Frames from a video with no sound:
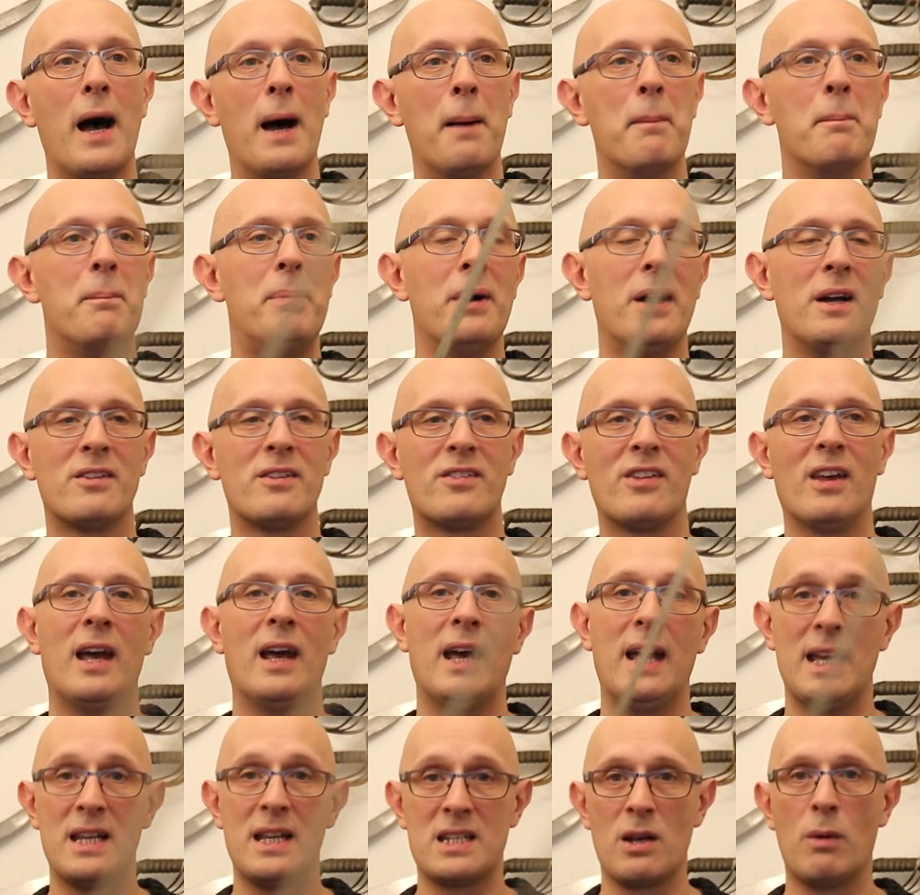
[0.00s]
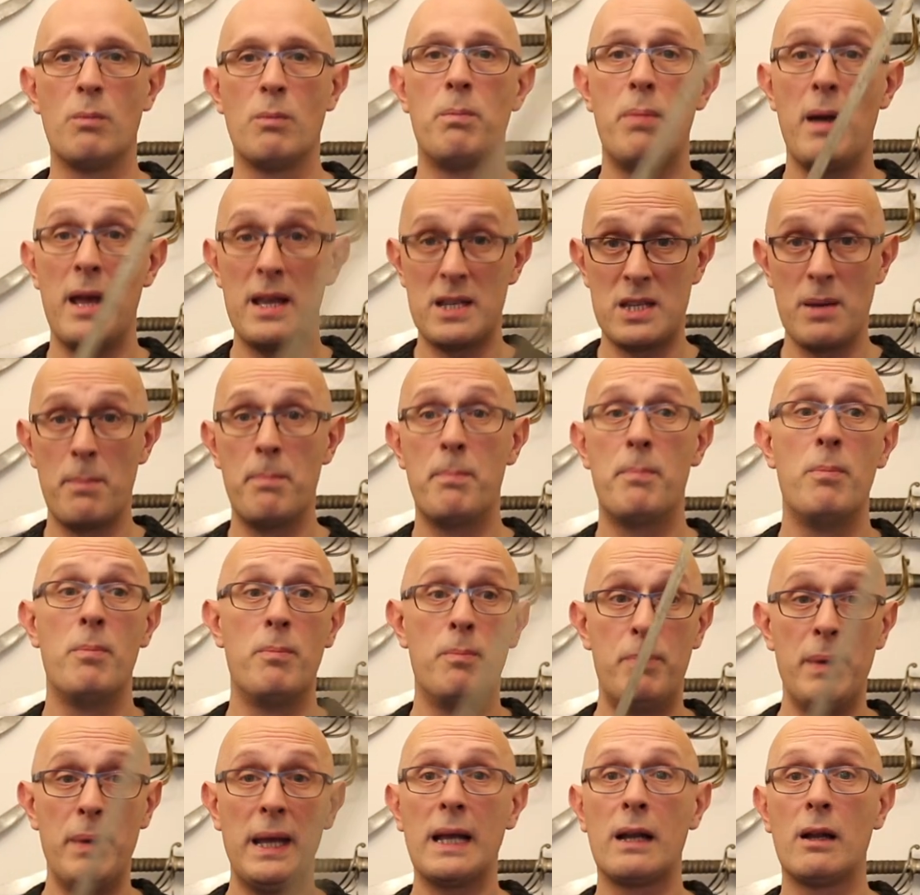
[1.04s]
but it's a
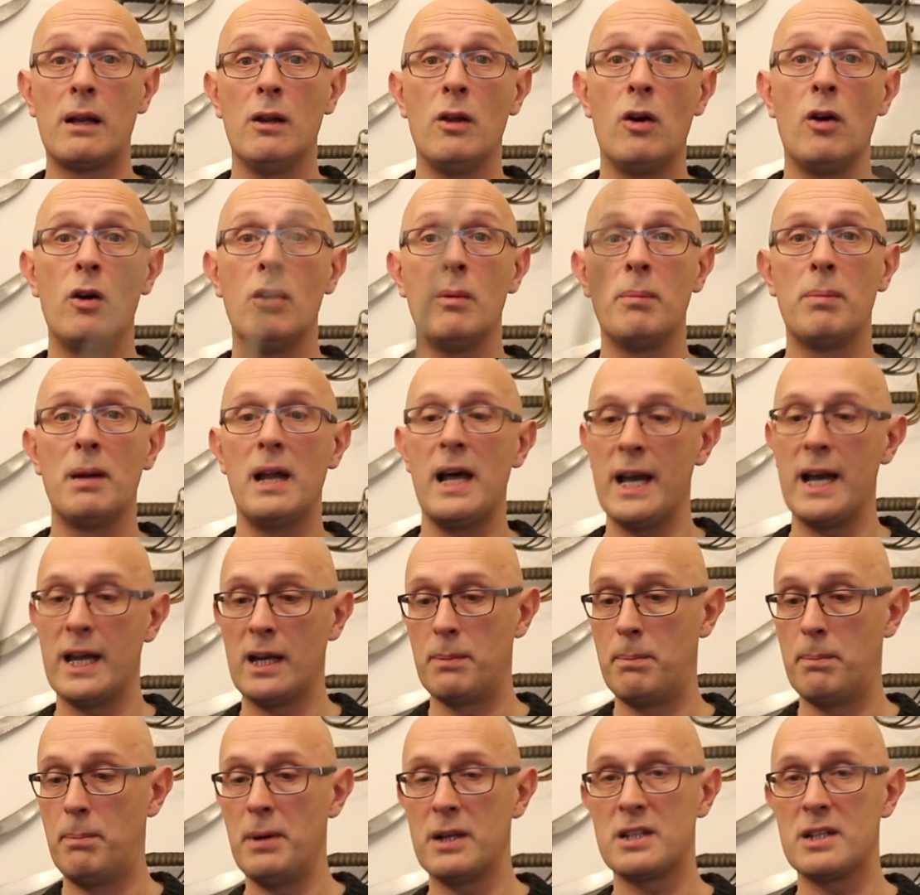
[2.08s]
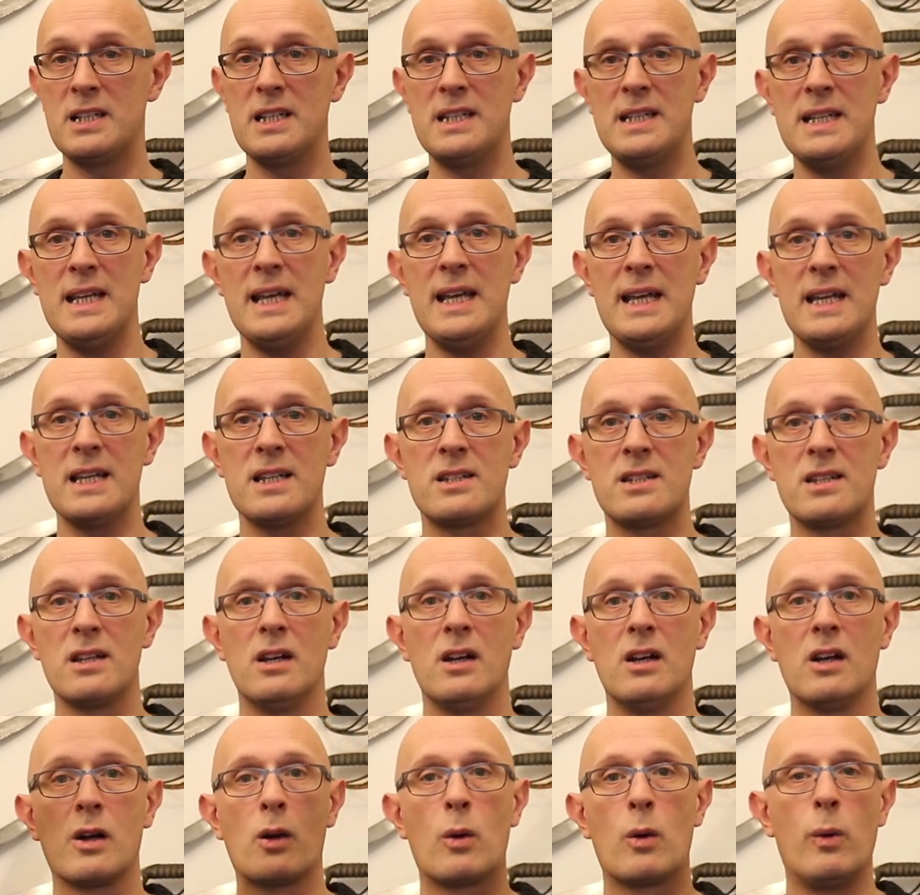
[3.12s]
big long blade, but it is
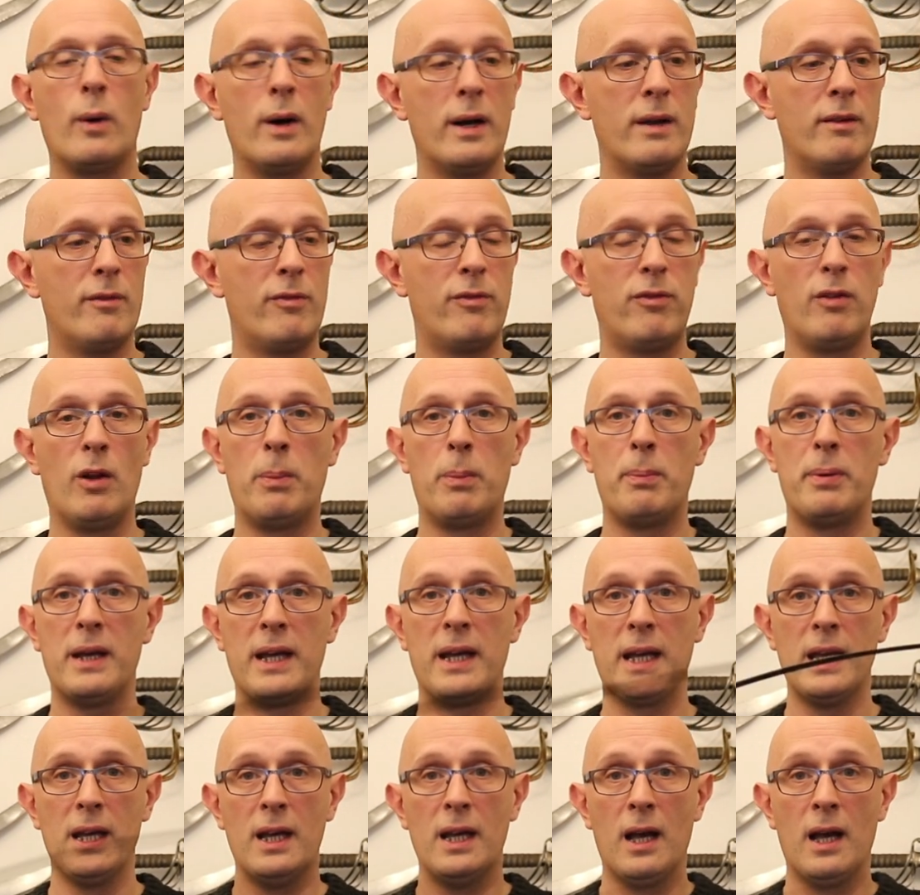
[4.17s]
quite floppy.